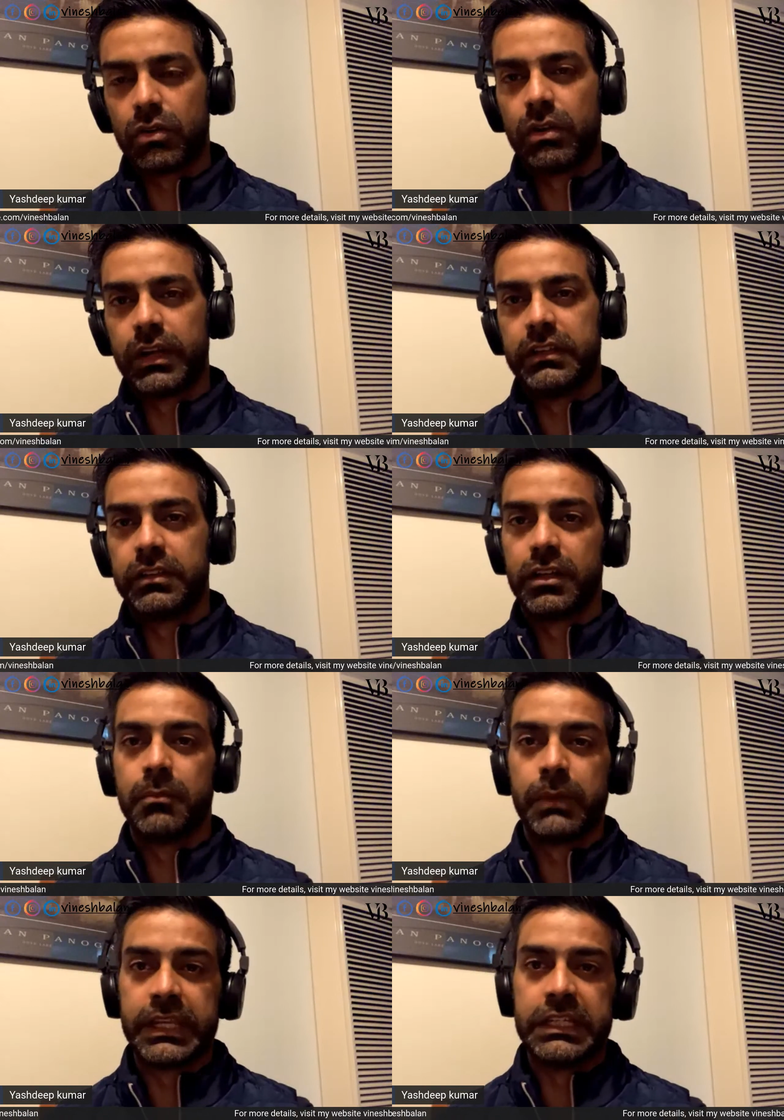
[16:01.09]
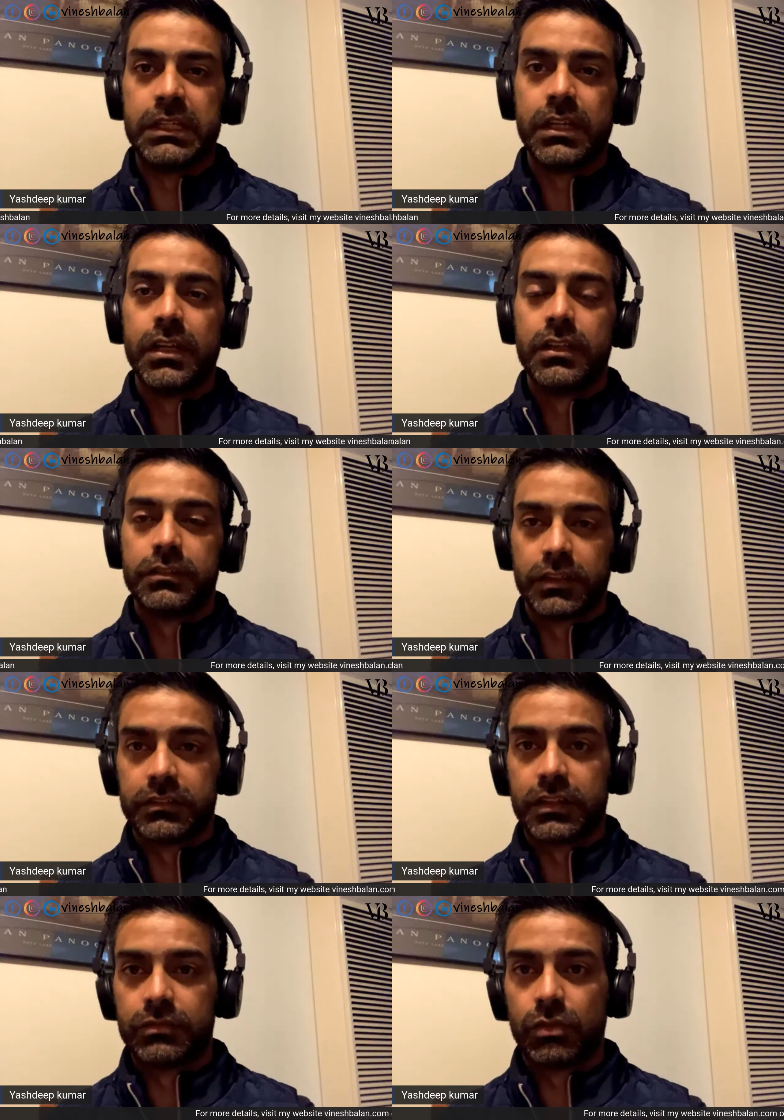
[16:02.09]
online. There are many
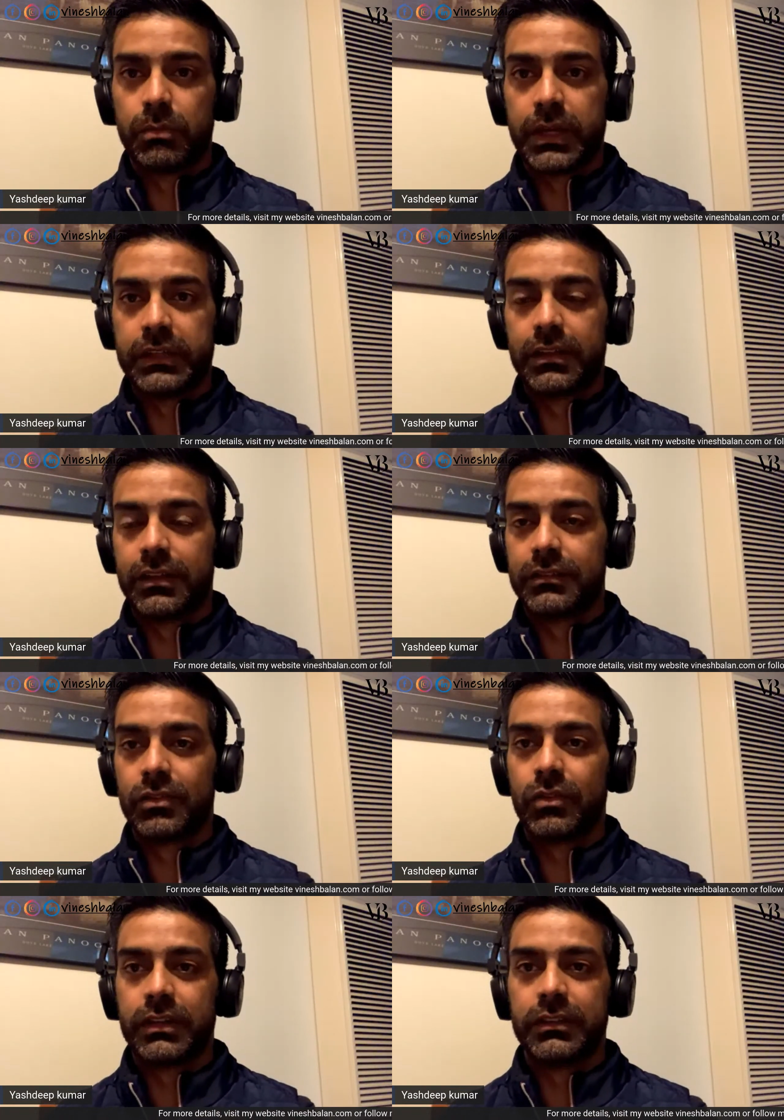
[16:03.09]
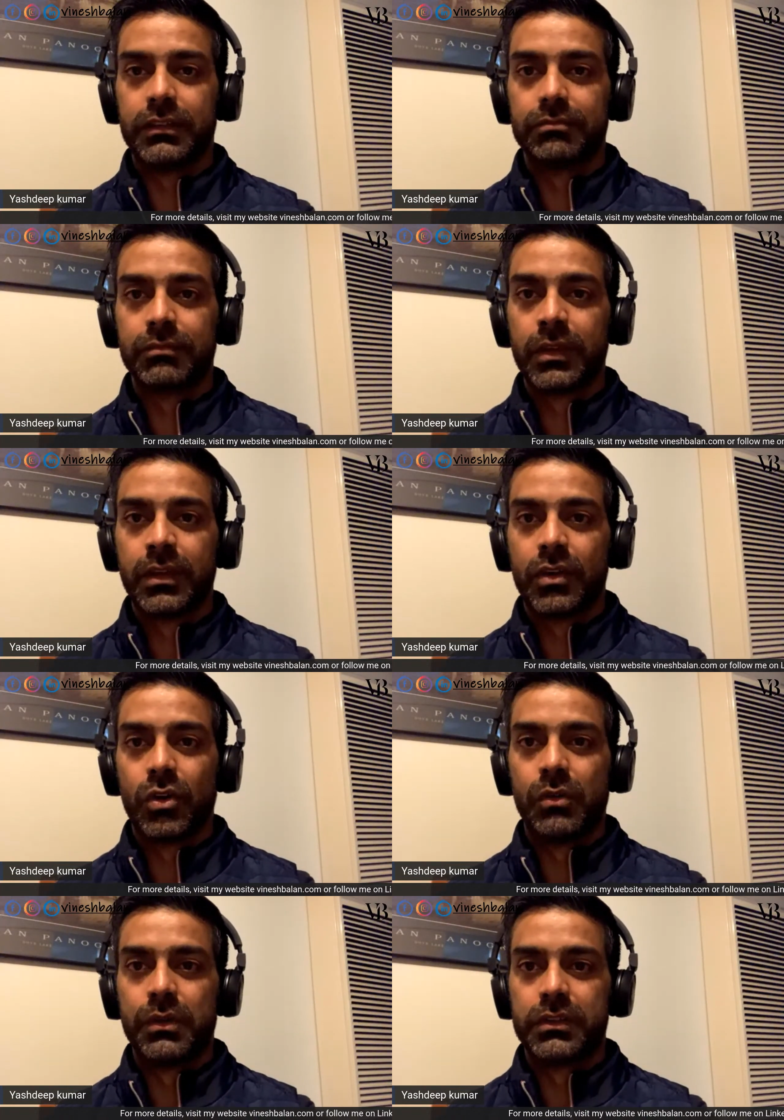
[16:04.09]
successful migrants. So I think
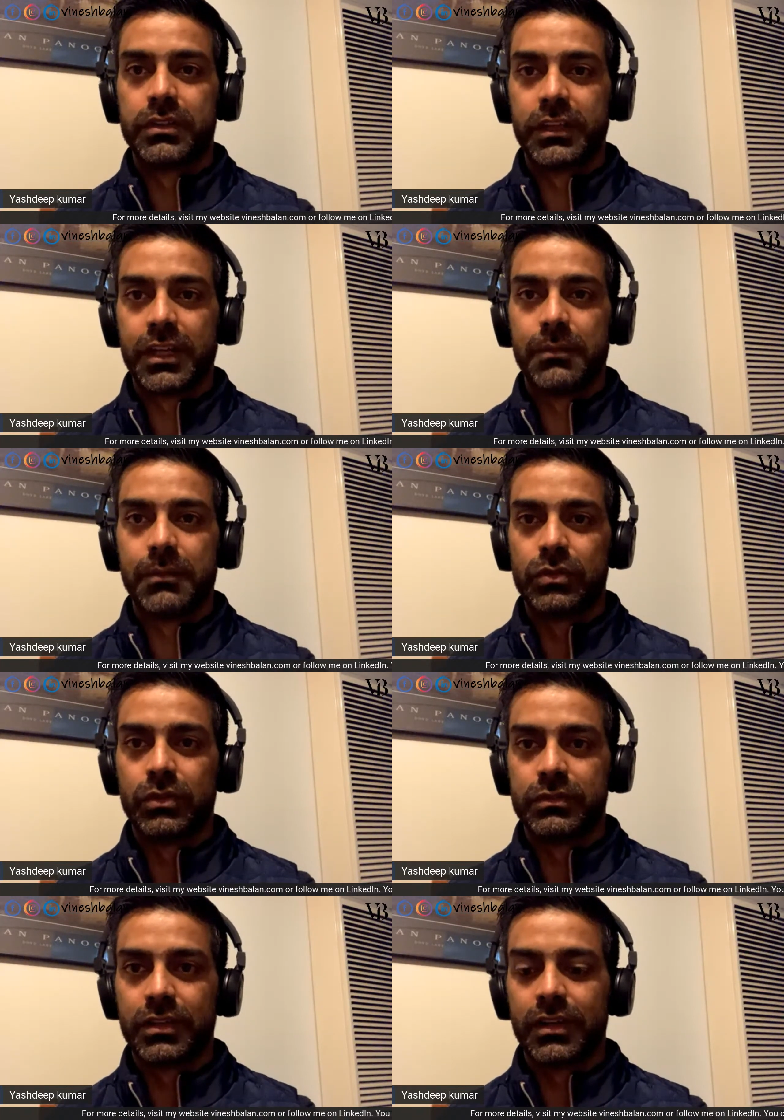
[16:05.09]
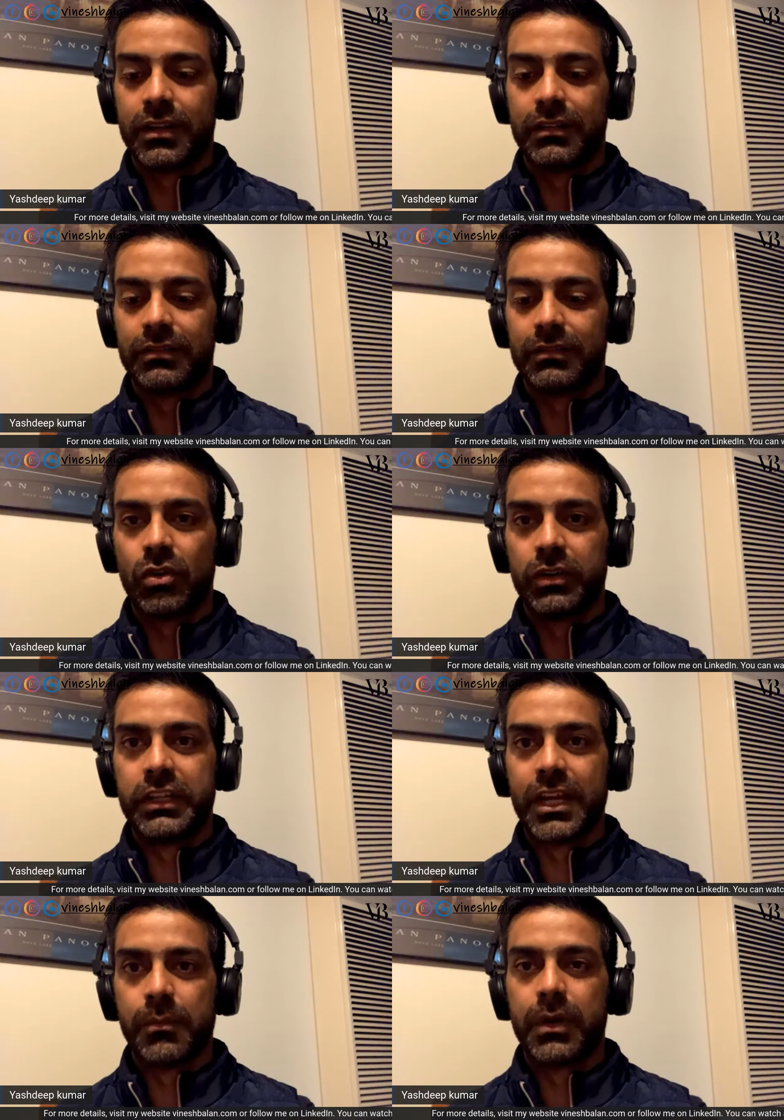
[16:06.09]
over 30 episodes are
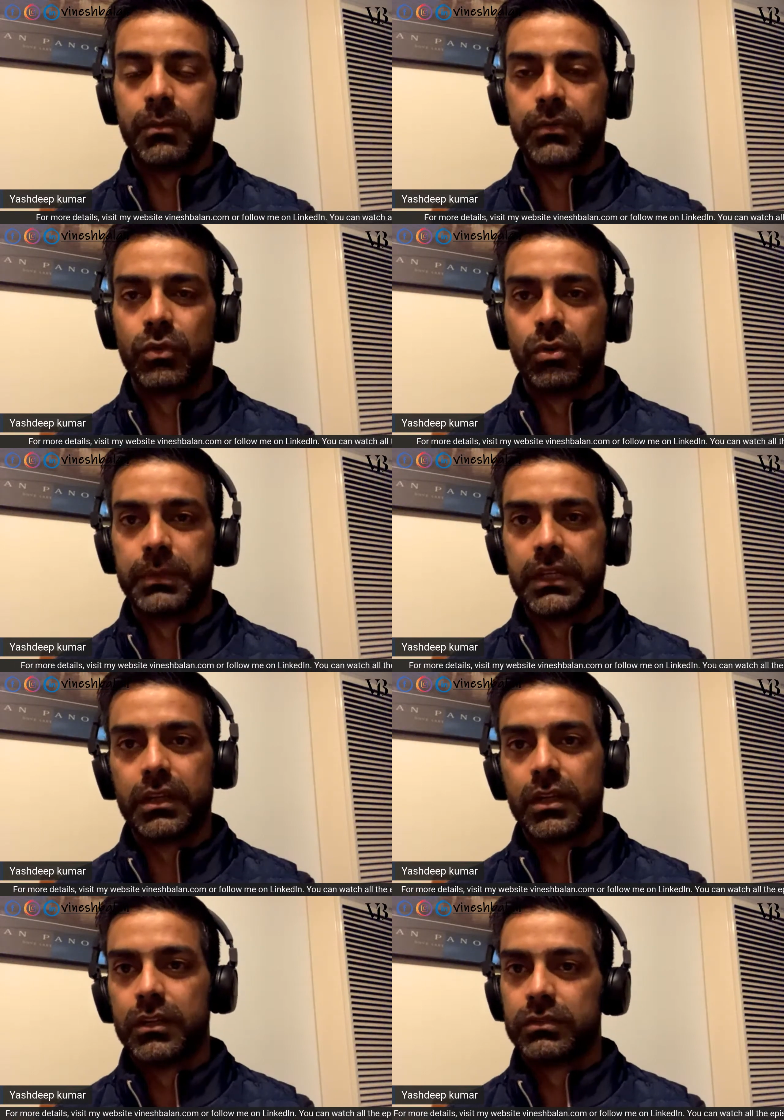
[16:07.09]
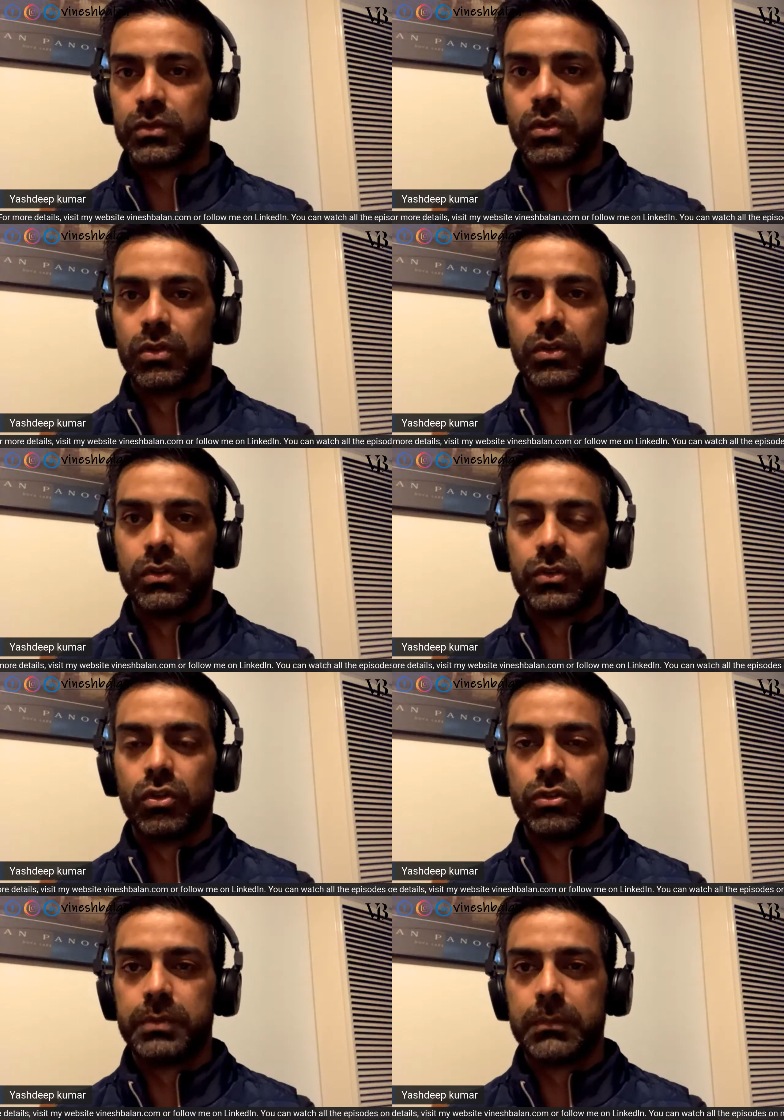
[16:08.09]
already happened before me. So
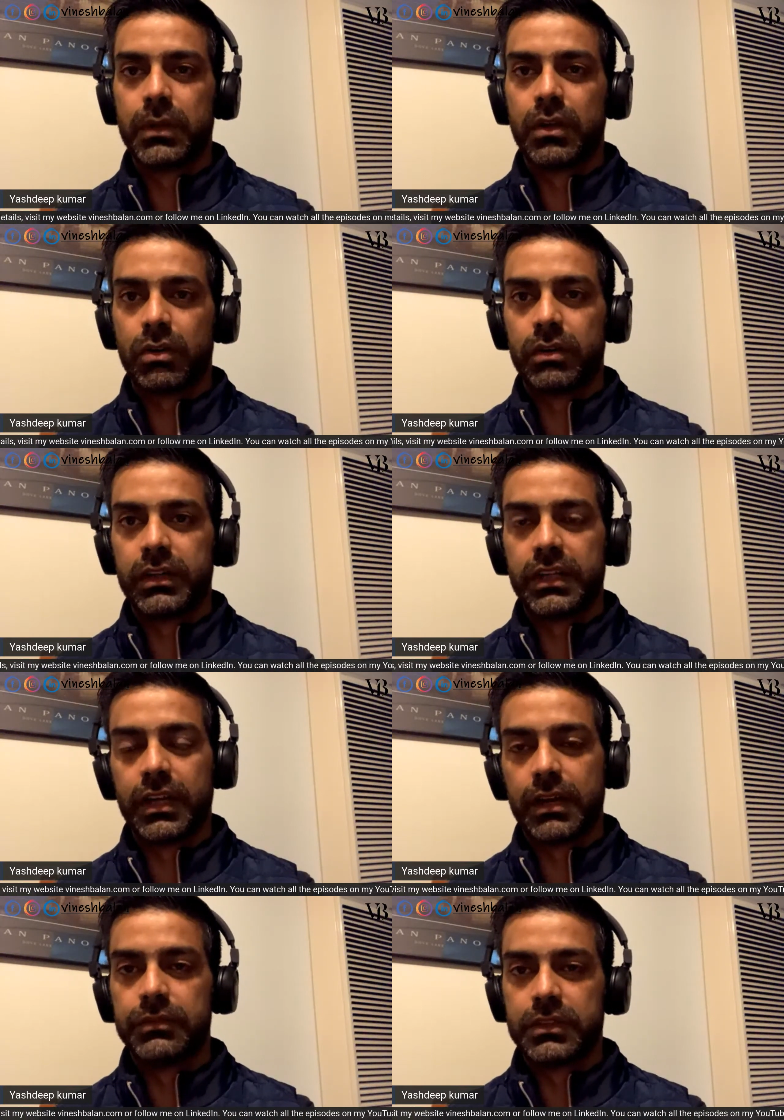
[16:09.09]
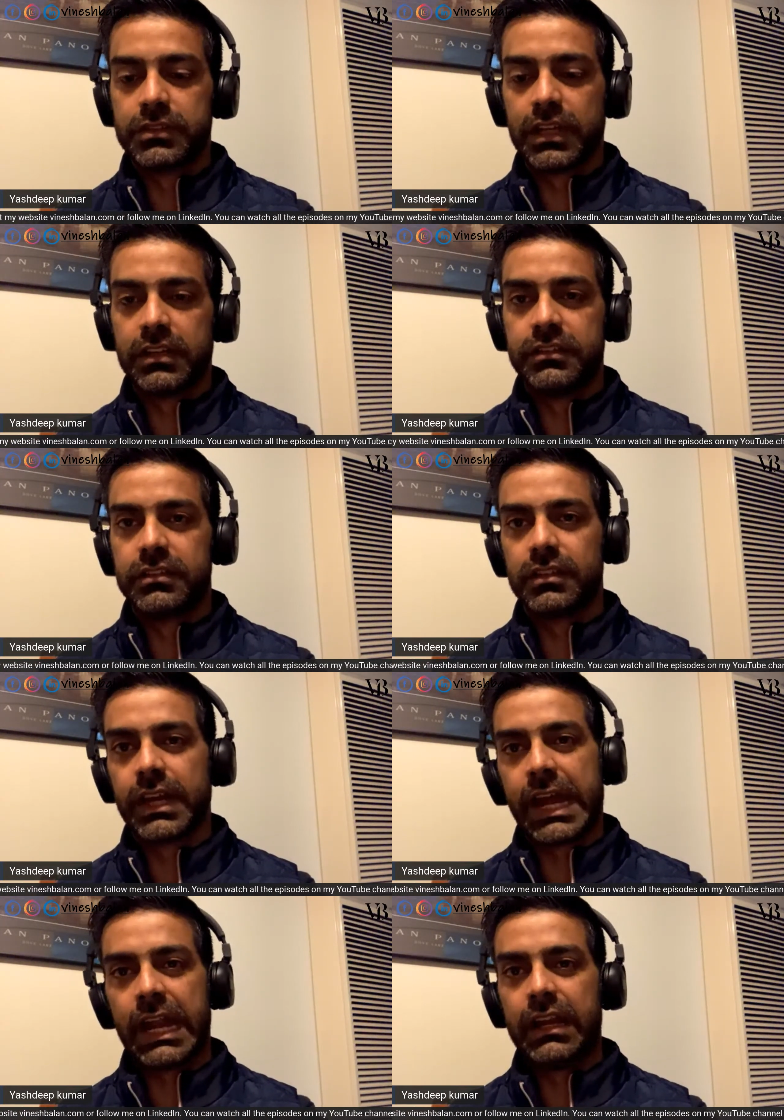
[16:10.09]
those people already have their challenges.
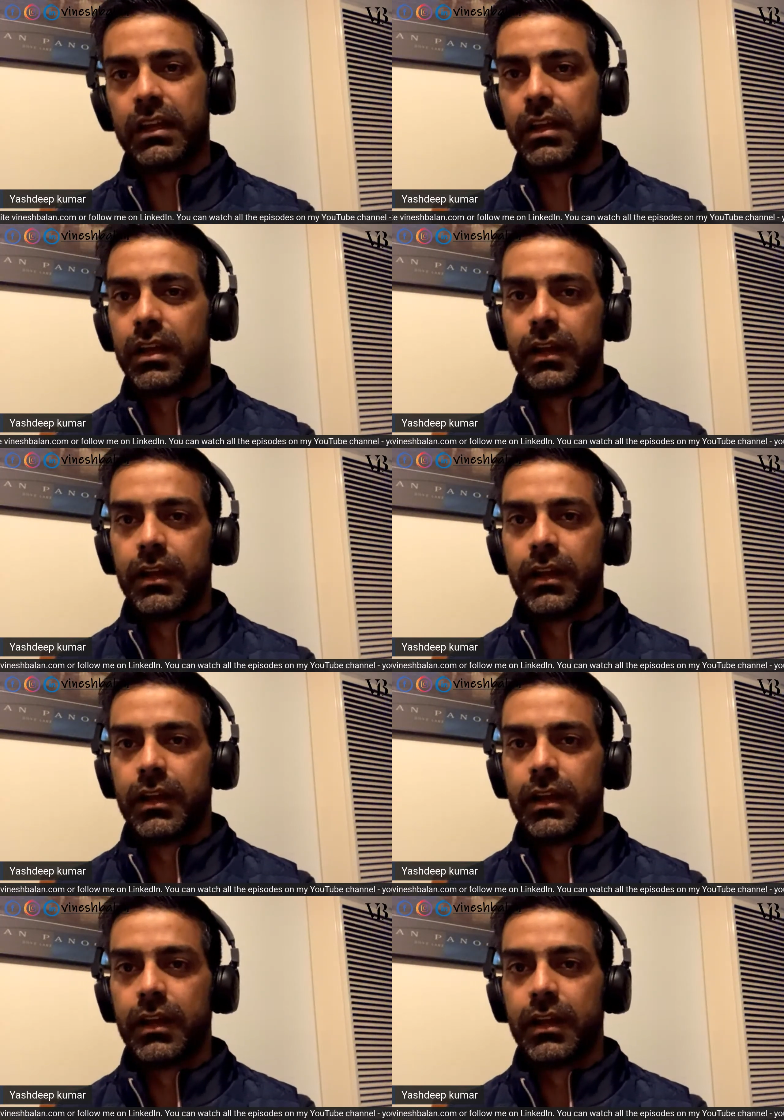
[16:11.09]
And